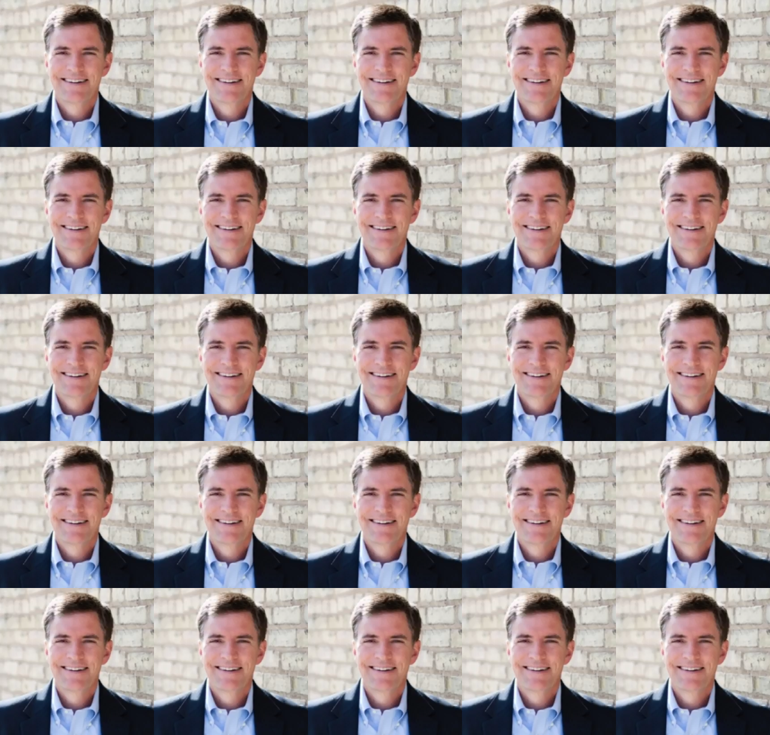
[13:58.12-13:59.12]

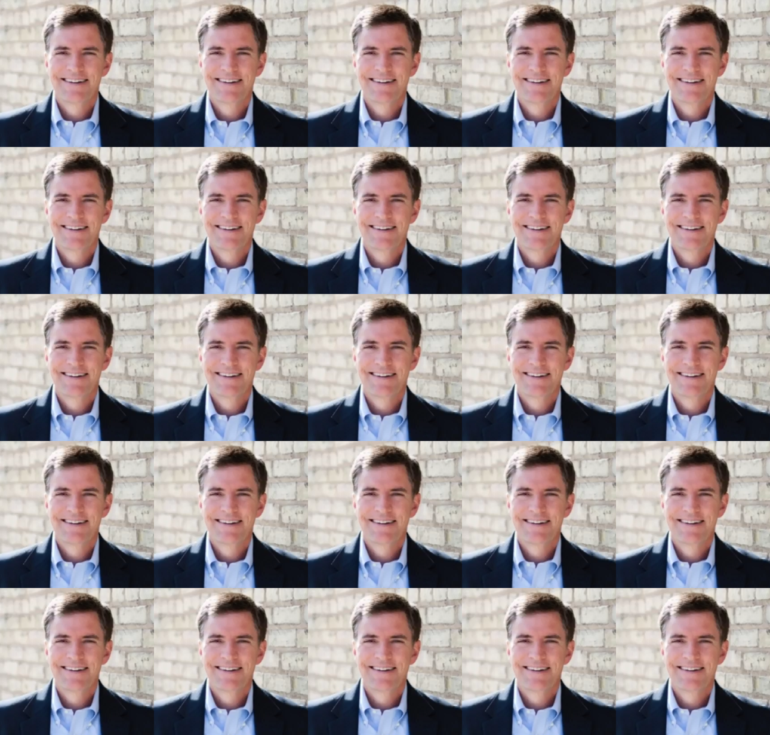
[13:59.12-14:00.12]

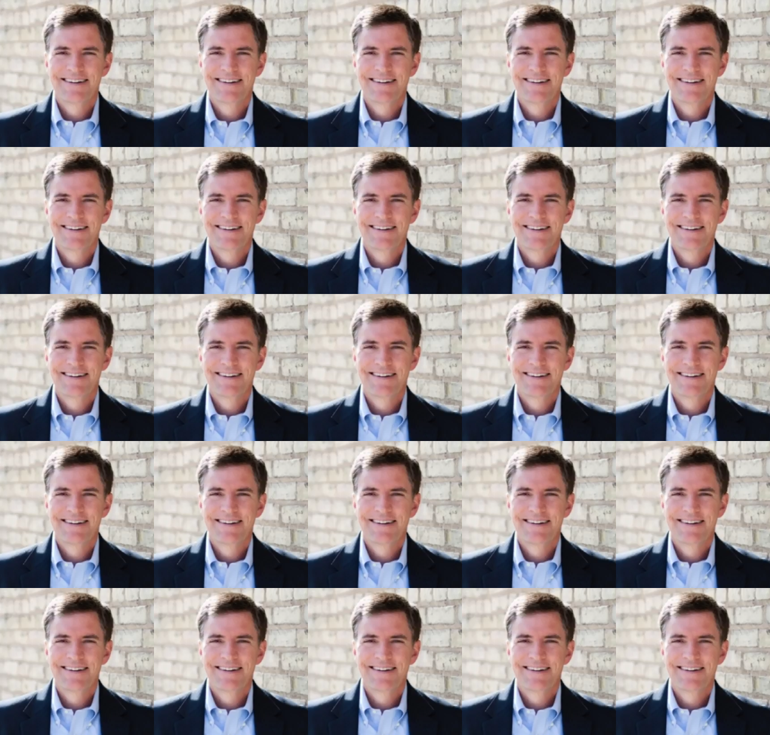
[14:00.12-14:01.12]

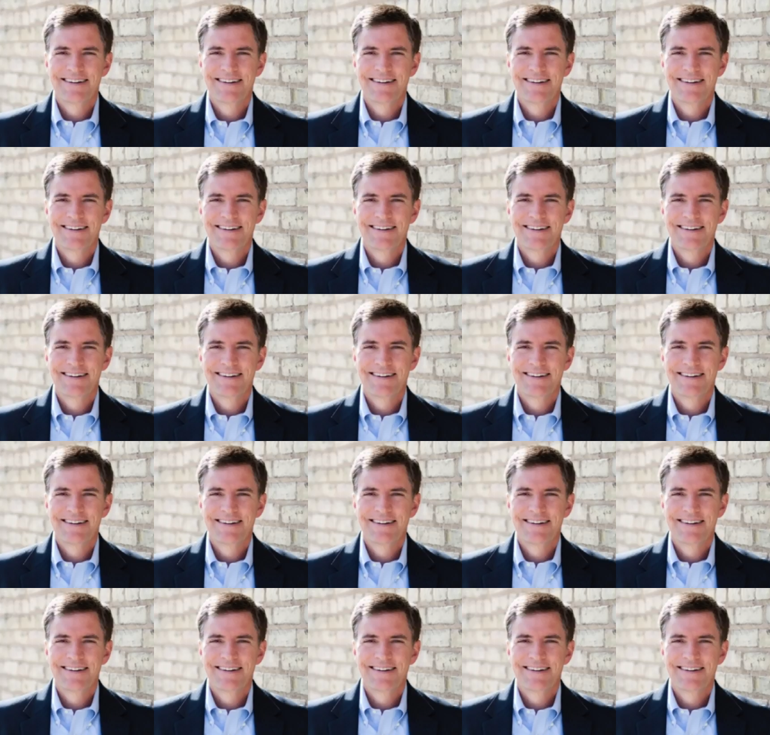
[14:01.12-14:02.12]

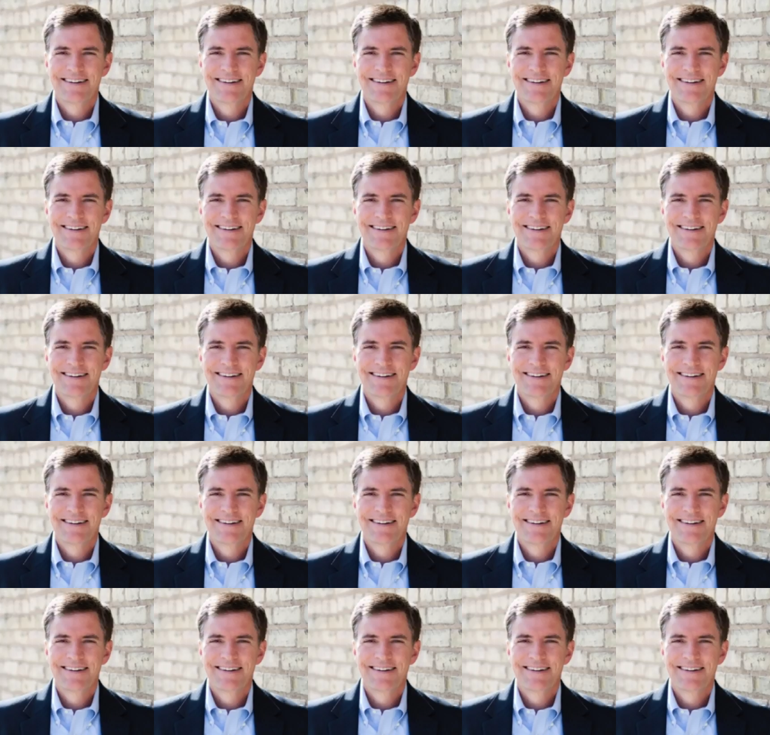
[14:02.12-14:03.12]

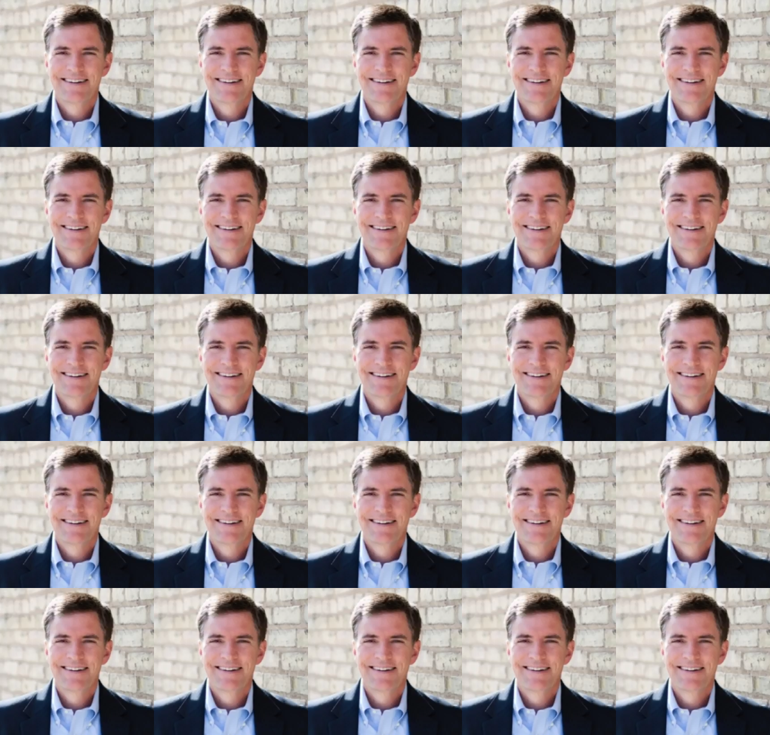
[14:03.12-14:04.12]

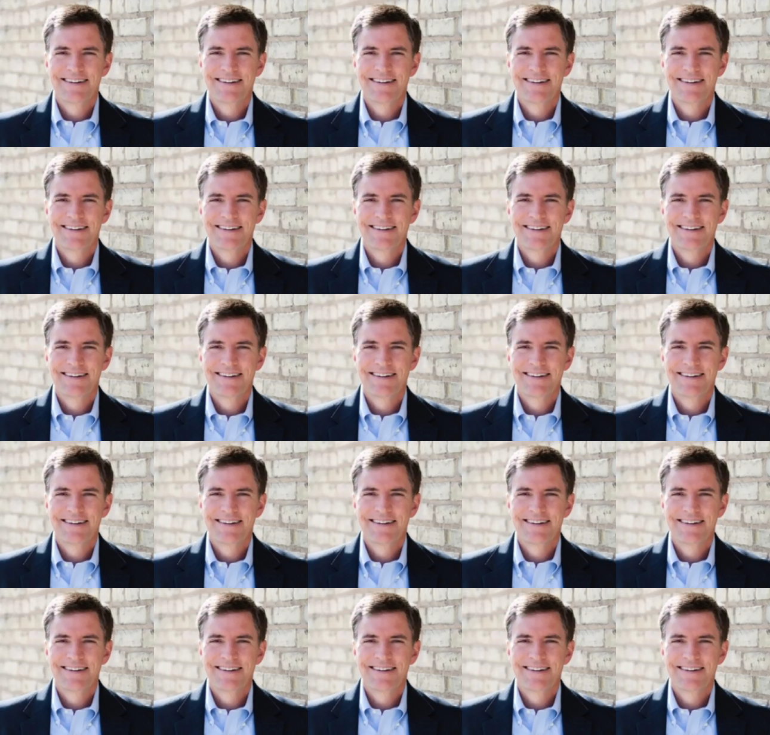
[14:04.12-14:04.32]
[no speech]